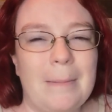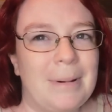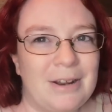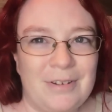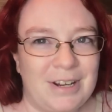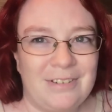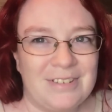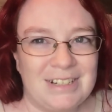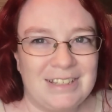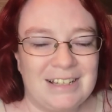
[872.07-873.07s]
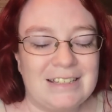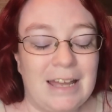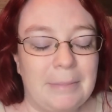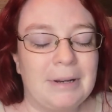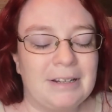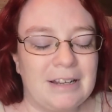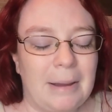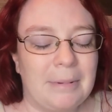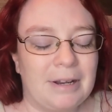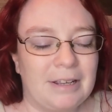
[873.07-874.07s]
But if anything today,
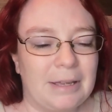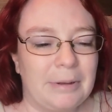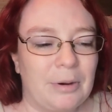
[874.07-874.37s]
I'm gonna keep